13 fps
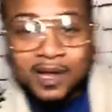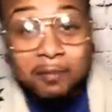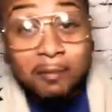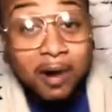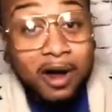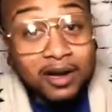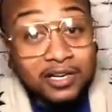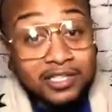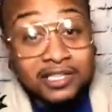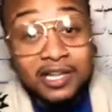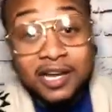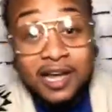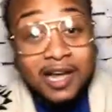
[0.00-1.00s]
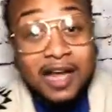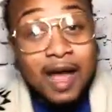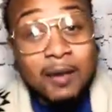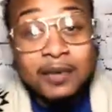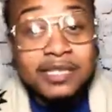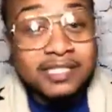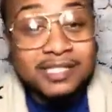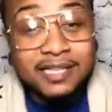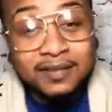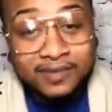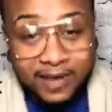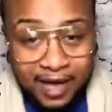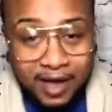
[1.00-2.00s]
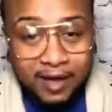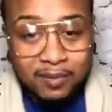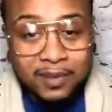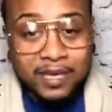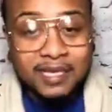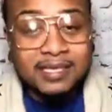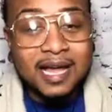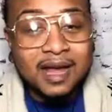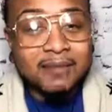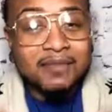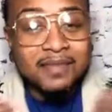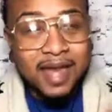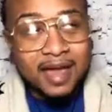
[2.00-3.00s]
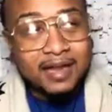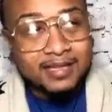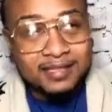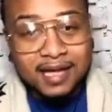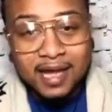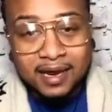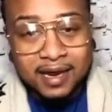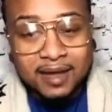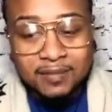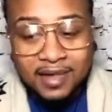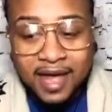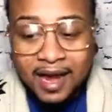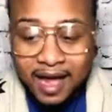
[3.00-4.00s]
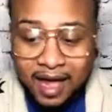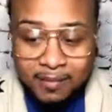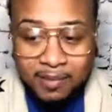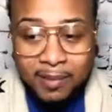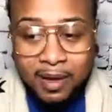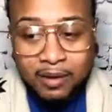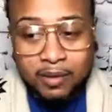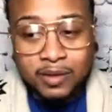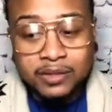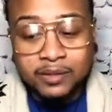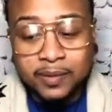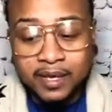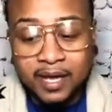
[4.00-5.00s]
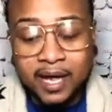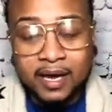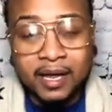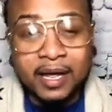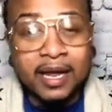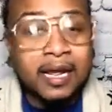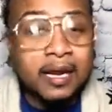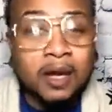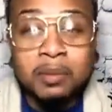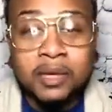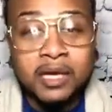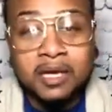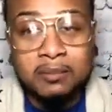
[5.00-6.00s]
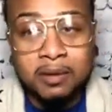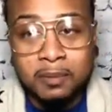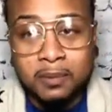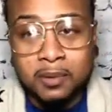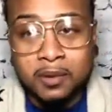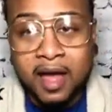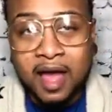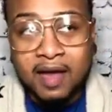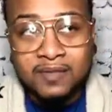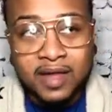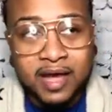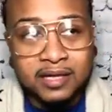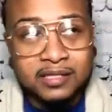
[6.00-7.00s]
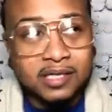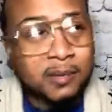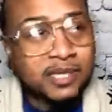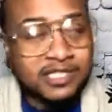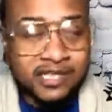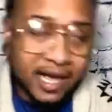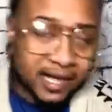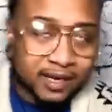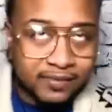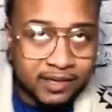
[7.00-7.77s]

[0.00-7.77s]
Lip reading: March. I would just leave now because I'm that excited. I'm that hype about going to Atlanta, and I know plenty of people have like so much negative